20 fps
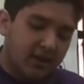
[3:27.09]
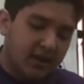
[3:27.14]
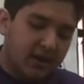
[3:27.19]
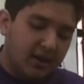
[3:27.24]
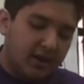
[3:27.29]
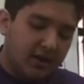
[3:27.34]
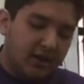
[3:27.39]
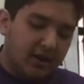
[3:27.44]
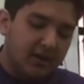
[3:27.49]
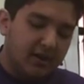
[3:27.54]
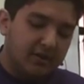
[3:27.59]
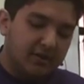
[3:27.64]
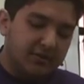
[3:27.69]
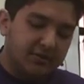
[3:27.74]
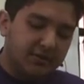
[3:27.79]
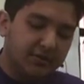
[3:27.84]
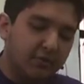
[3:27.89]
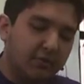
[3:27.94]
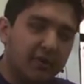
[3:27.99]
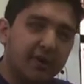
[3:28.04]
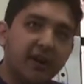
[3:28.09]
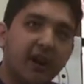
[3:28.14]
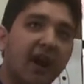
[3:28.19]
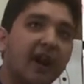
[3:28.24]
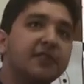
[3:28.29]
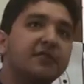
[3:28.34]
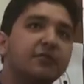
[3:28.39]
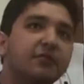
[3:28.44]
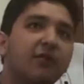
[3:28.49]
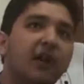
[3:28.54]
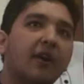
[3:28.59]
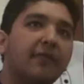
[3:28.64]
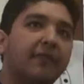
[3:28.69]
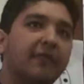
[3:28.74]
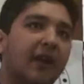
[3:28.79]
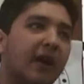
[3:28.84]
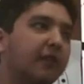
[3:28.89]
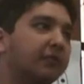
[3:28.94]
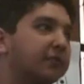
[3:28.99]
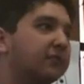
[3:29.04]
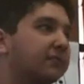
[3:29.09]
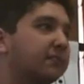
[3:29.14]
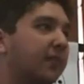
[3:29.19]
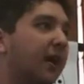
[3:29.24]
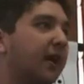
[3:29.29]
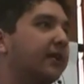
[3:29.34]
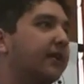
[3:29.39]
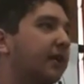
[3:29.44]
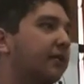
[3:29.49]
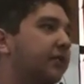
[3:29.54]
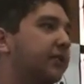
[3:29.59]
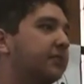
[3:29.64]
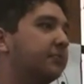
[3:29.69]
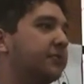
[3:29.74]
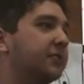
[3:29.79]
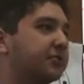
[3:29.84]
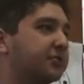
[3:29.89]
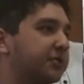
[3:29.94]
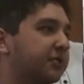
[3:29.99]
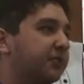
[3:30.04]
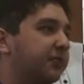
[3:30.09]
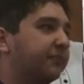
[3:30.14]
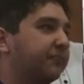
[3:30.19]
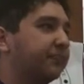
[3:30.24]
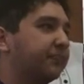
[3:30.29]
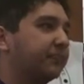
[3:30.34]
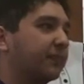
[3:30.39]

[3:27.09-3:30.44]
Uh, so what did I do? I found my county commissioner.